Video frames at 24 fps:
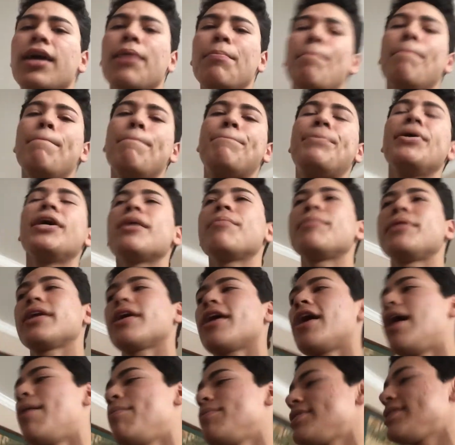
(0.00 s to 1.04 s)
Put them in the
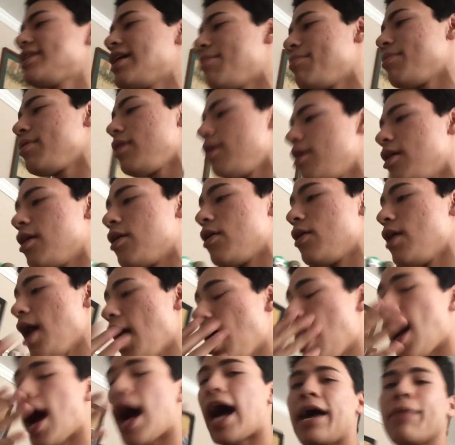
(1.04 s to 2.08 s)
comments down below.
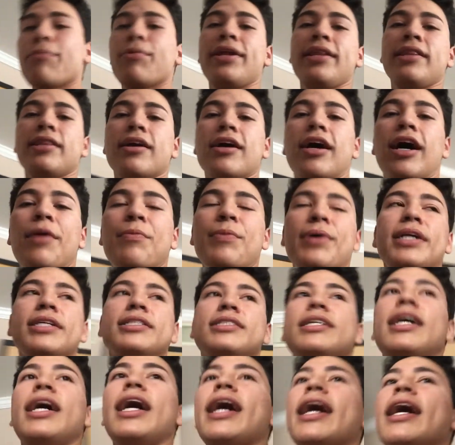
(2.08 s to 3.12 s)
I'm reading the
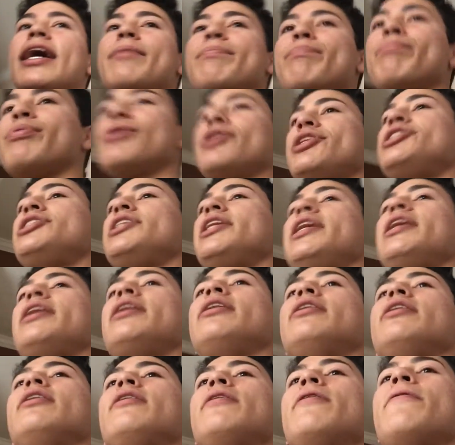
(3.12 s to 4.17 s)
comments. I
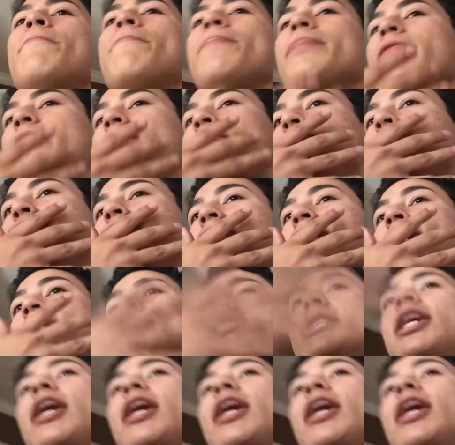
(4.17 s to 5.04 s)
appreciate you guys